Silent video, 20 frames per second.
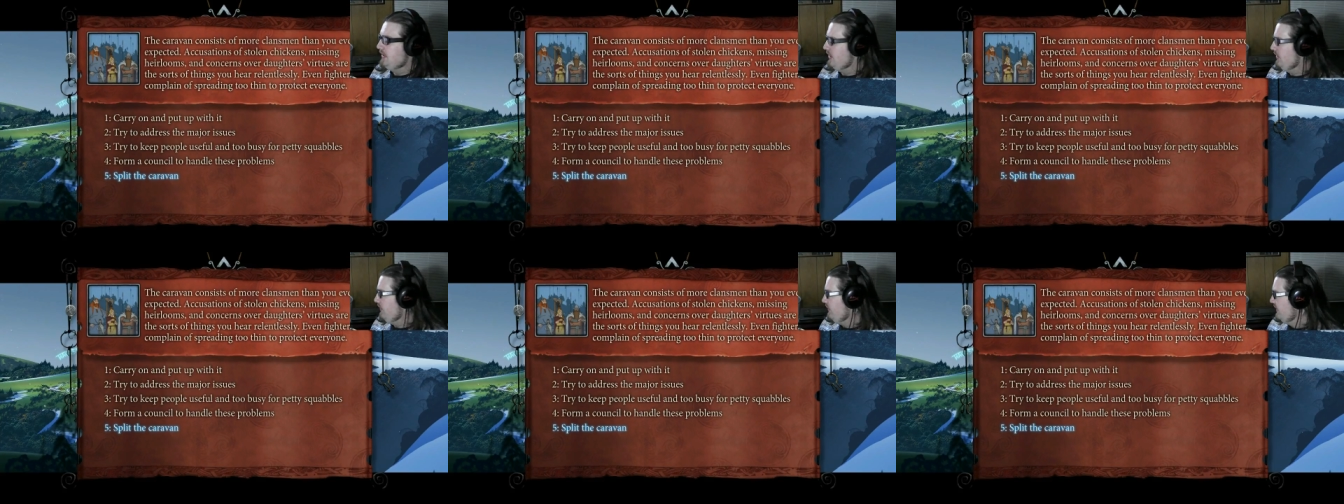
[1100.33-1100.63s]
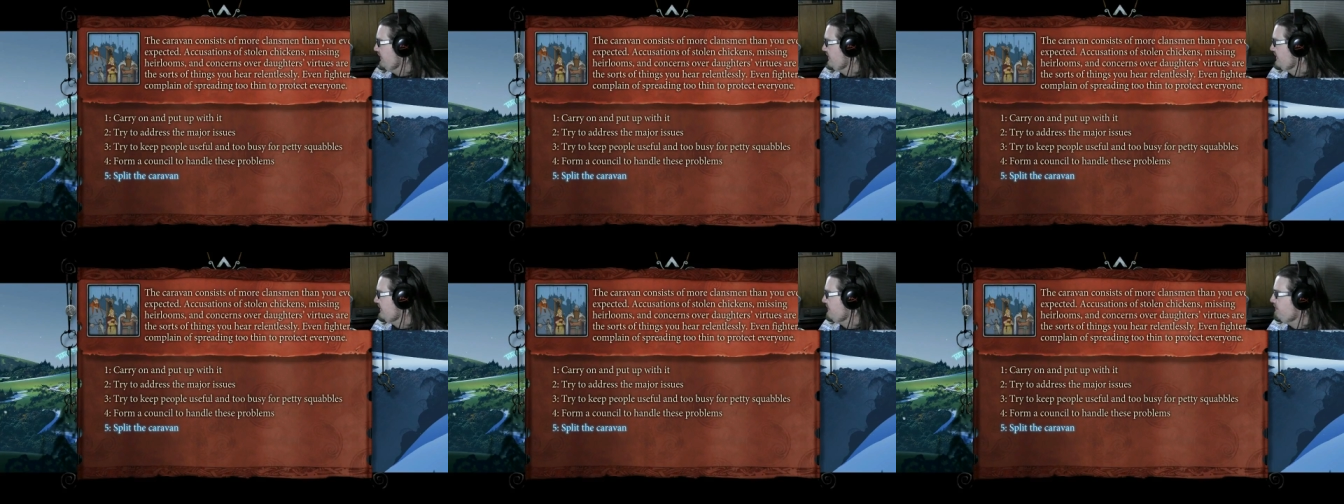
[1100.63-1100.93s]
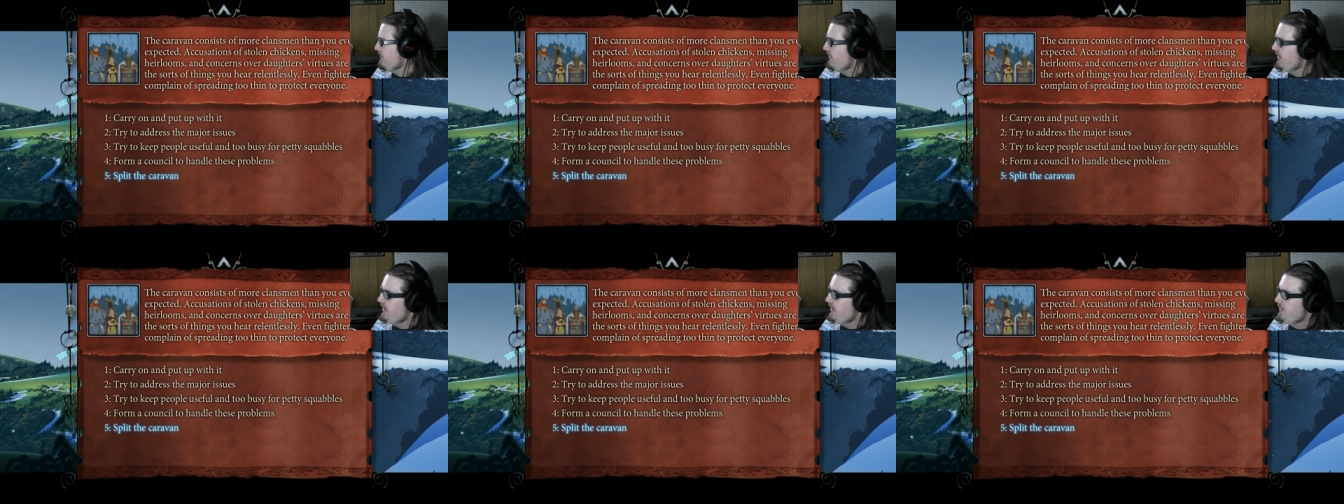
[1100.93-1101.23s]
Don't want to
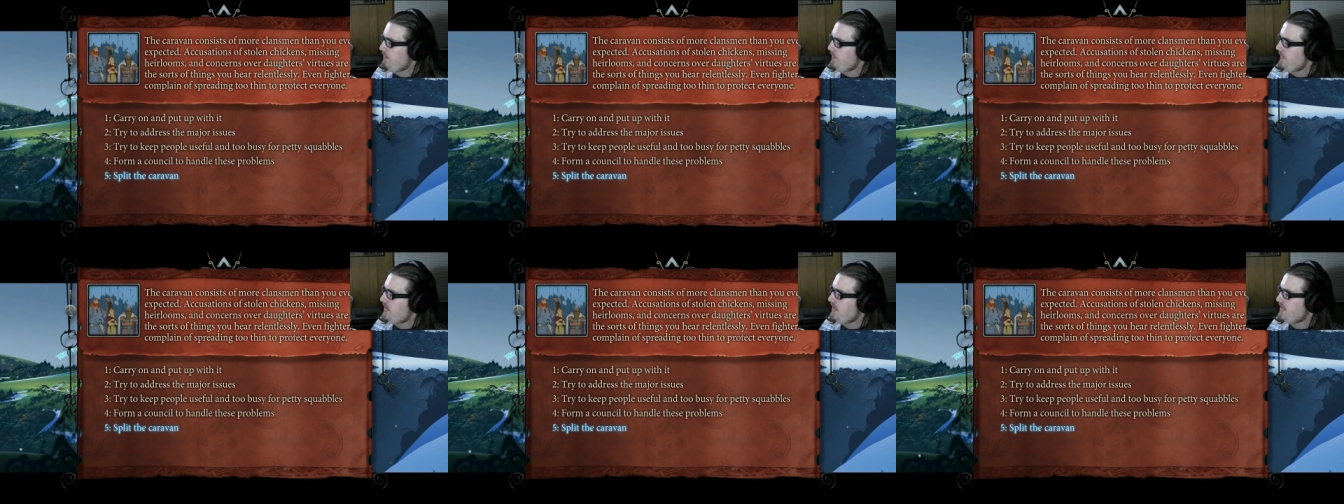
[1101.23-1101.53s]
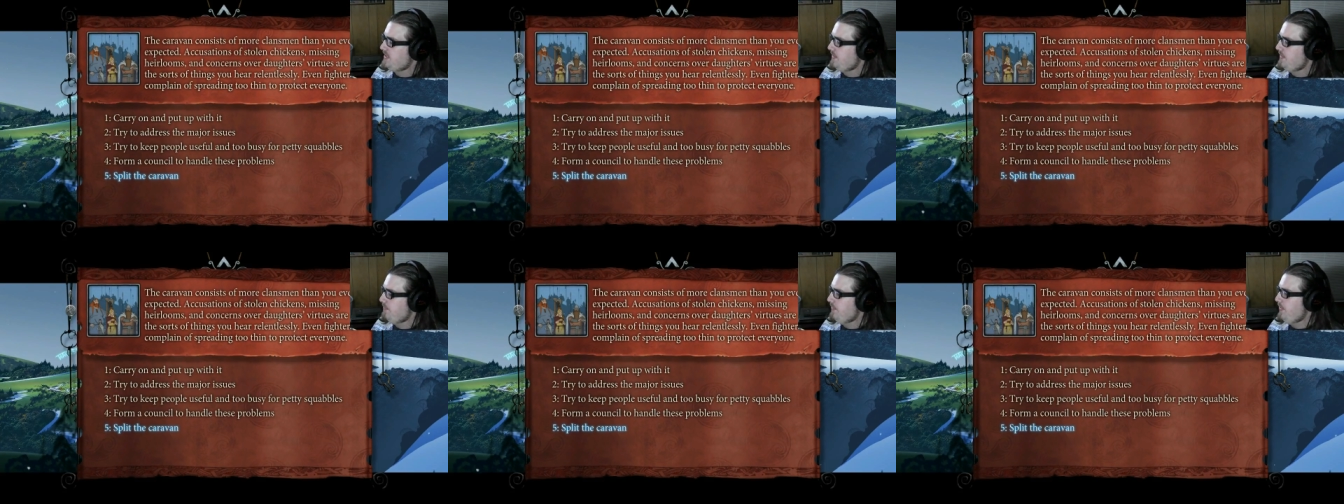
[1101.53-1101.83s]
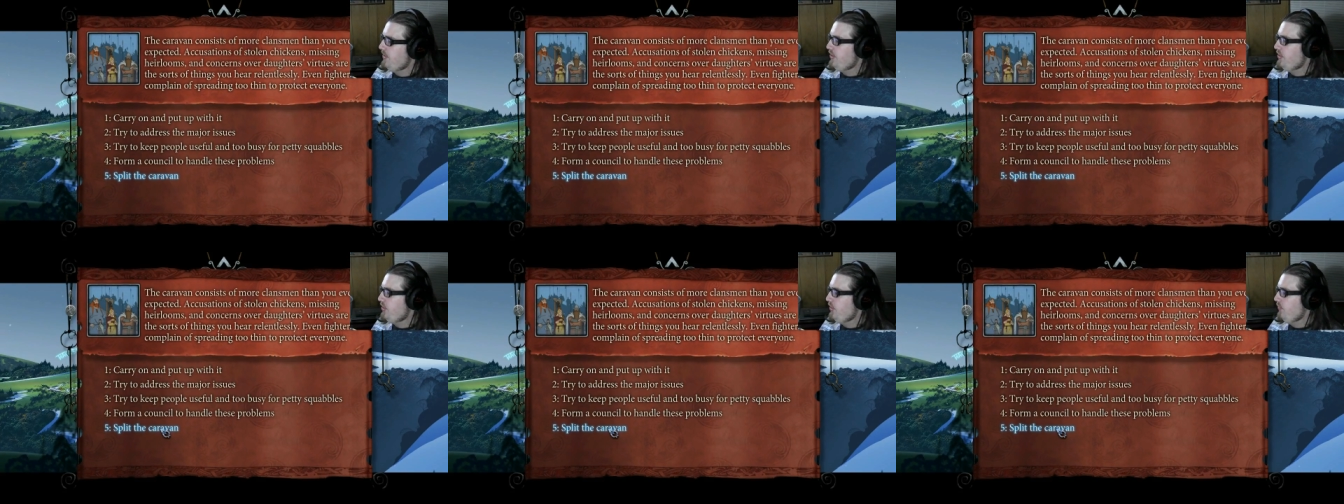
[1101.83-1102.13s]
split it because I'm
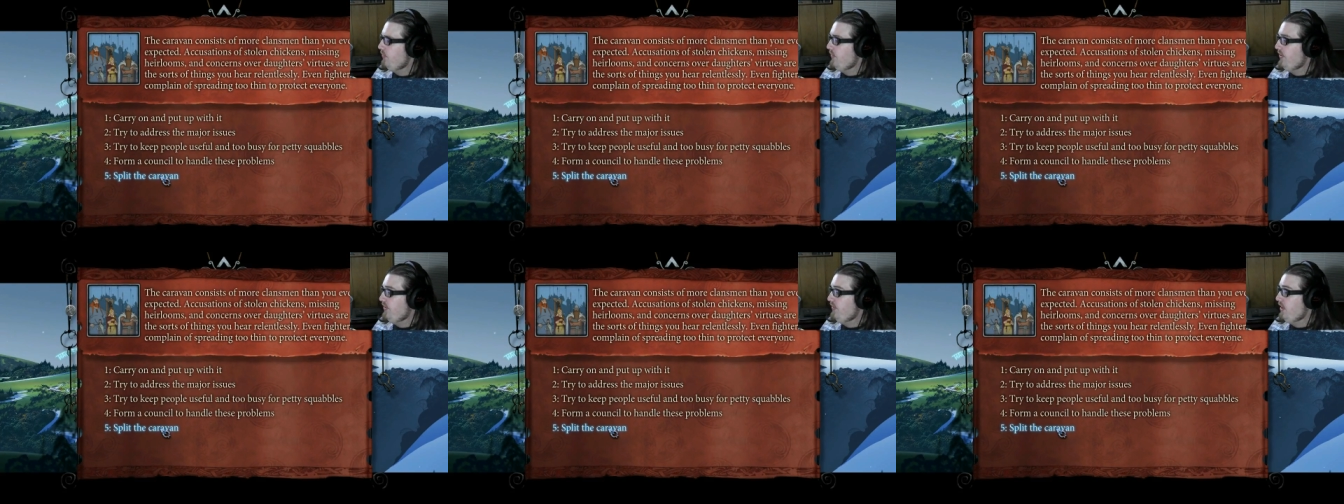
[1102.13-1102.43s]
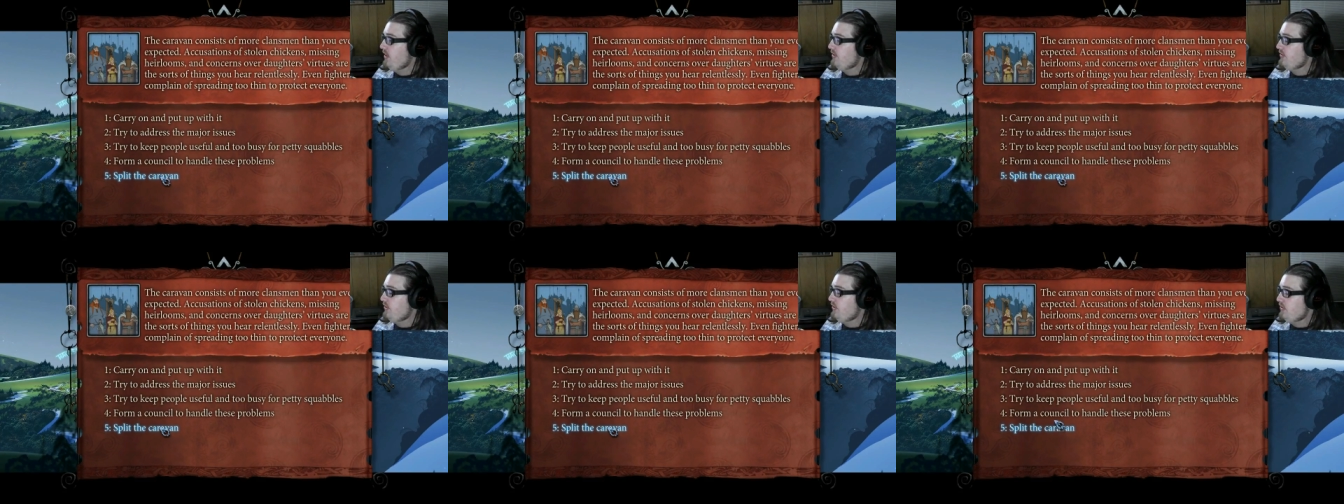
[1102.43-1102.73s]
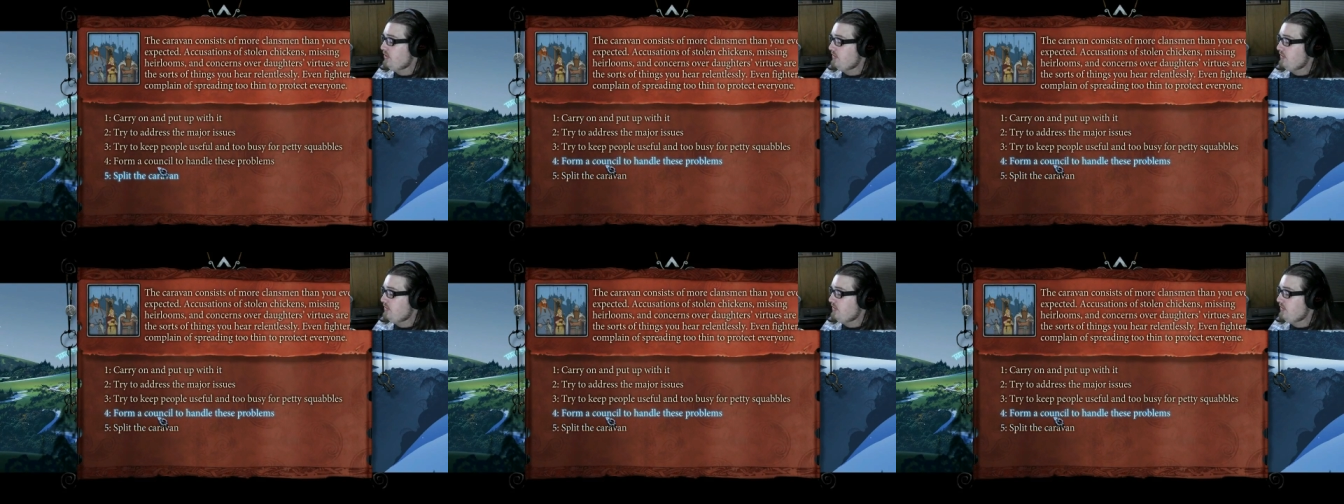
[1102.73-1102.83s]
pretty sure we would also